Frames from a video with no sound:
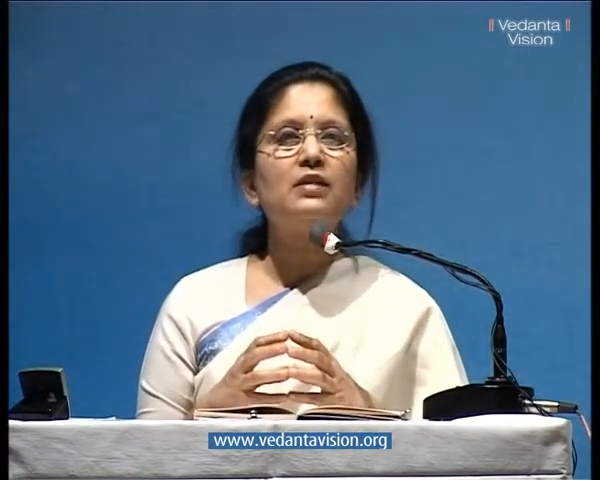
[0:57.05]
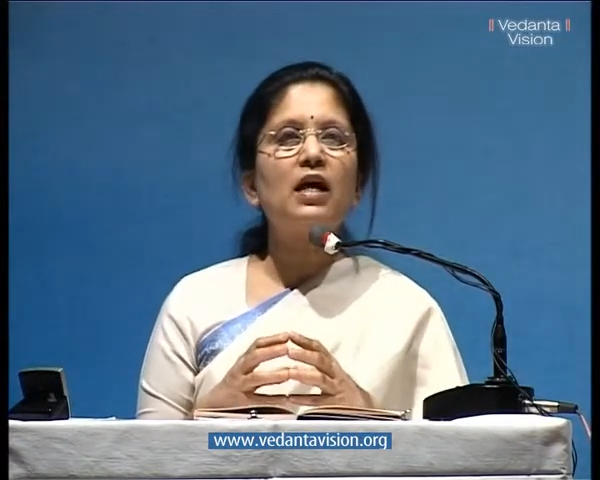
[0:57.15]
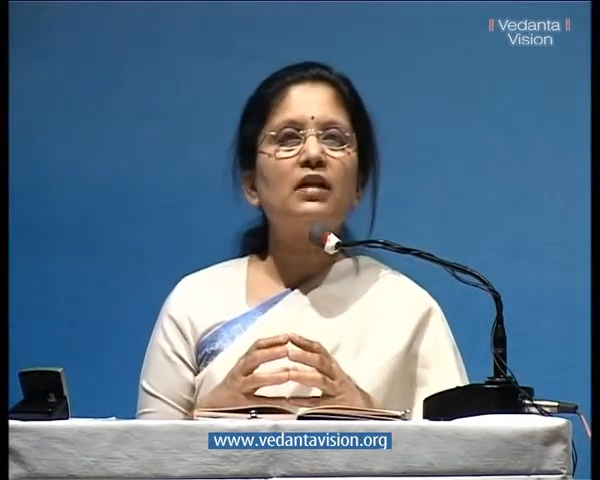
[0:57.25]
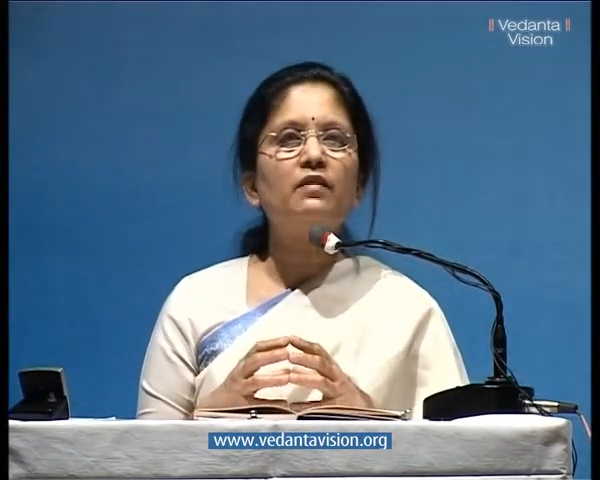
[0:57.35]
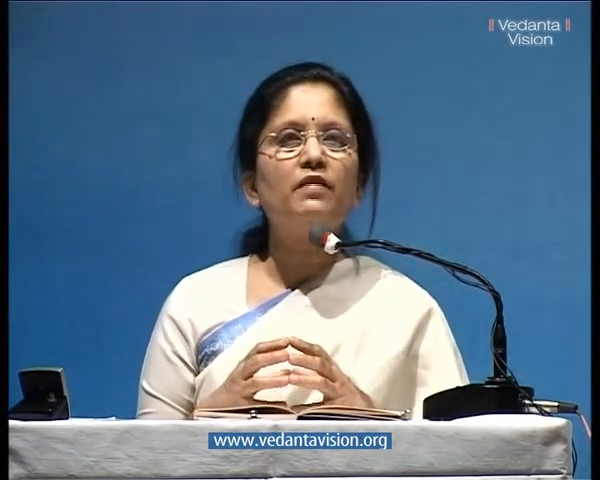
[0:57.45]

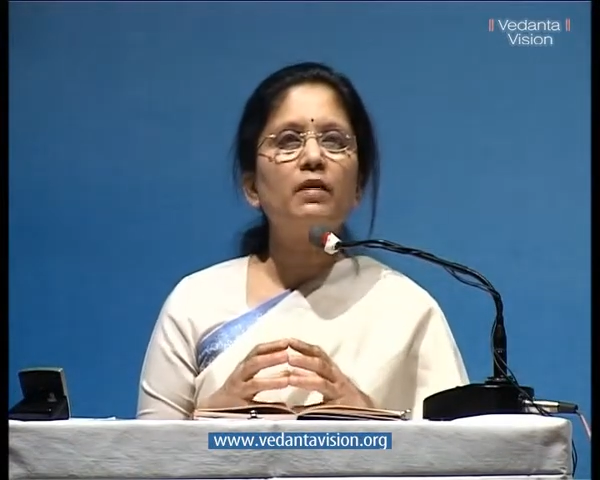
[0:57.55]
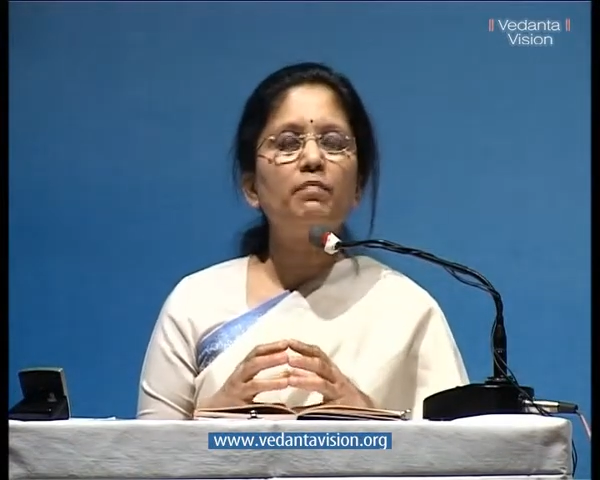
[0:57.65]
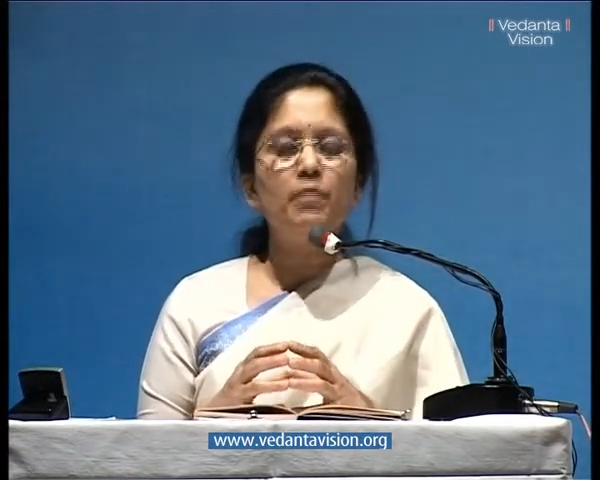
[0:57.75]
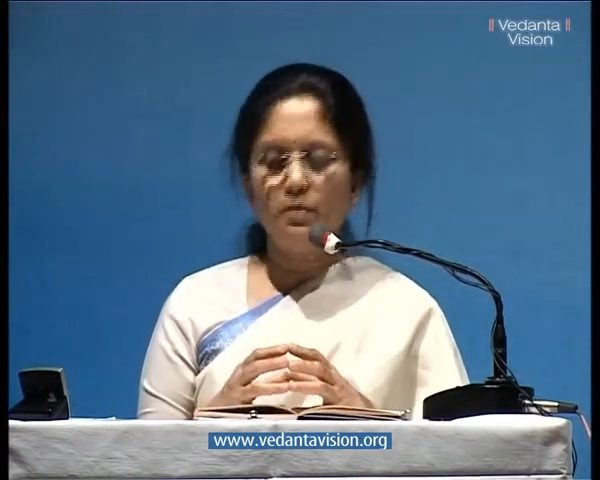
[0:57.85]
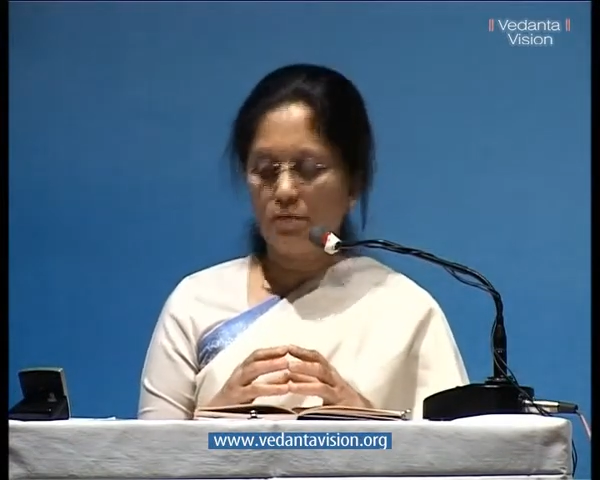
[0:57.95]
sattvic
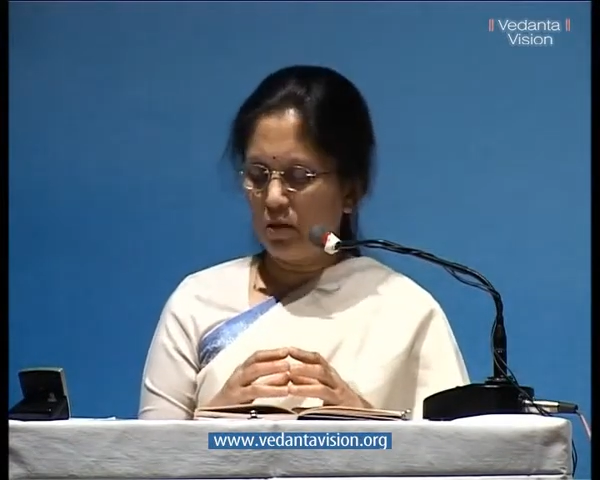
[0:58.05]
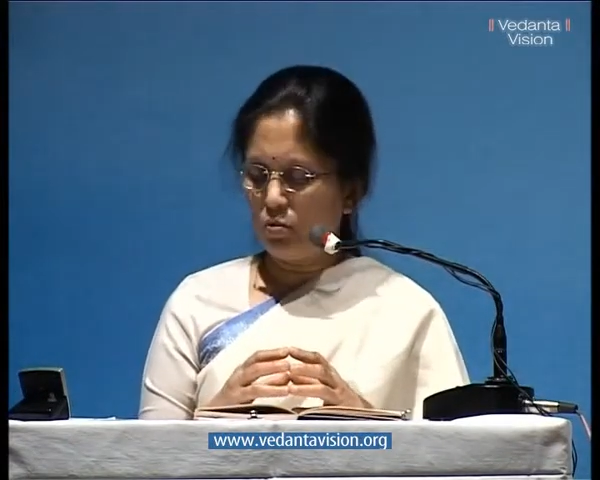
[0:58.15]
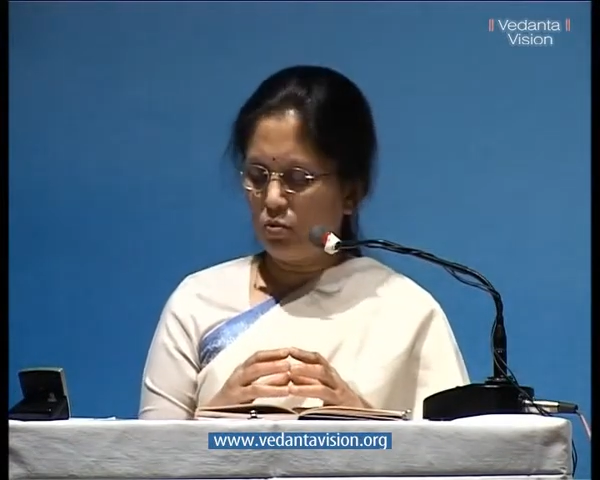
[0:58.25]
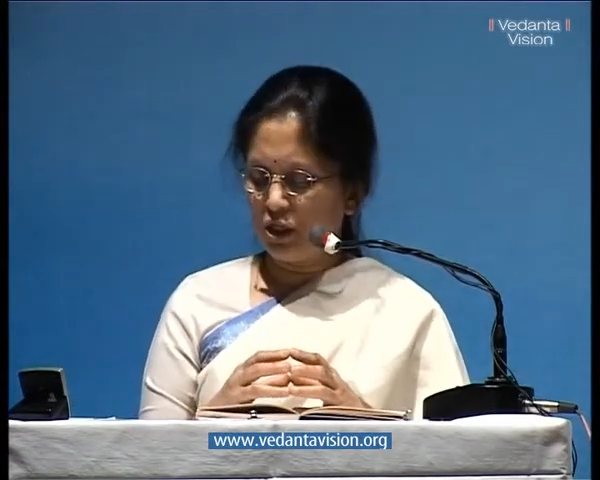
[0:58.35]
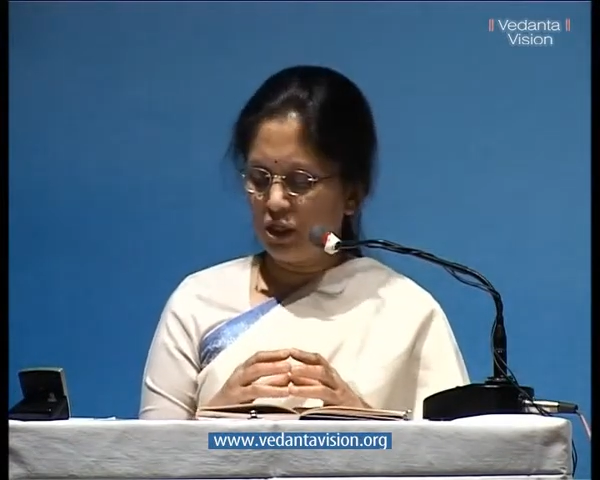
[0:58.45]

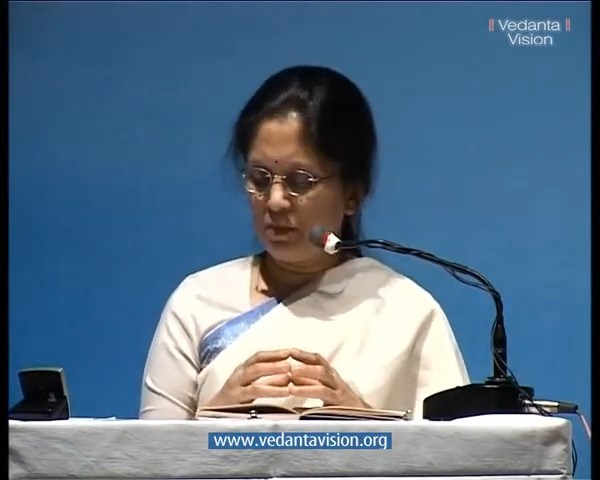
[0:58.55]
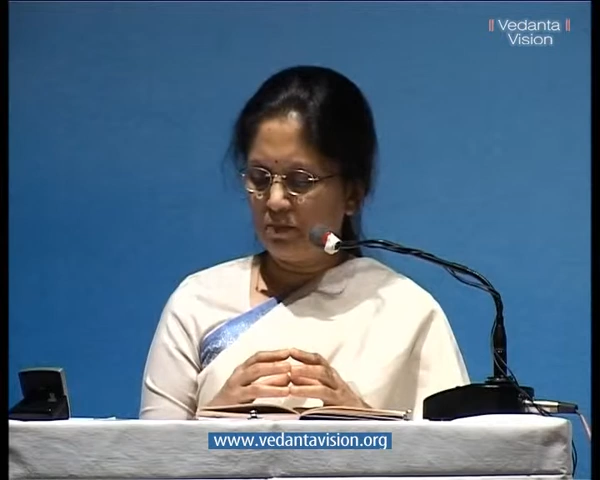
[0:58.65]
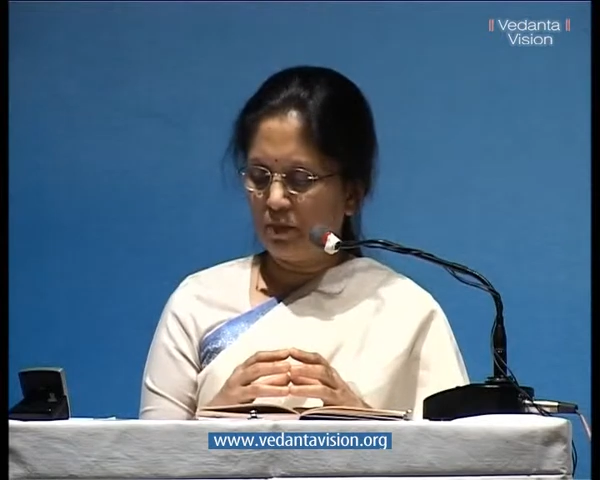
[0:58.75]
people worship